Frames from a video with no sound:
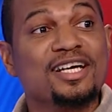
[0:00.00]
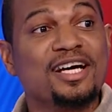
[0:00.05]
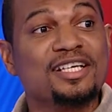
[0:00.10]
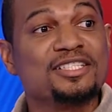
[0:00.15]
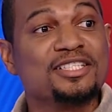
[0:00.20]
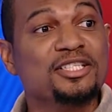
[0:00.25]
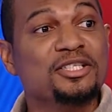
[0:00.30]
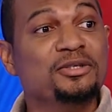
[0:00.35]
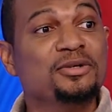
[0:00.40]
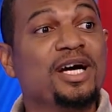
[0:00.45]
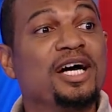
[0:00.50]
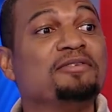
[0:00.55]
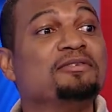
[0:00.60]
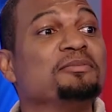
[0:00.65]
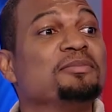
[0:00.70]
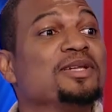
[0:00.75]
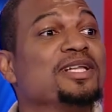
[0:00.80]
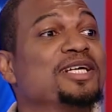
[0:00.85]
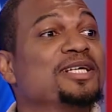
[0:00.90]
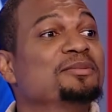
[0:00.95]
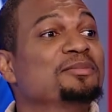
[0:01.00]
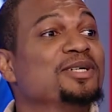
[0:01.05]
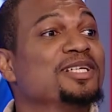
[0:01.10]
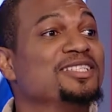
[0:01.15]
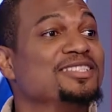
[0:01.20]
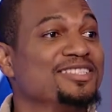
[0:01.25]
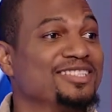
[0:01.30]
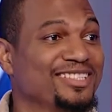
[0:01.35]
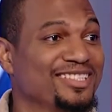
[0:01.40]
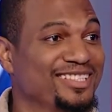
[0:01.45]
I said you haven't played
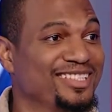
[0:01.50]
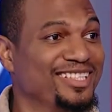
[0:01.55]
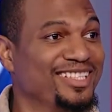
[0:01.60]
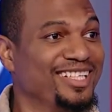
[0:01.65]
much. No.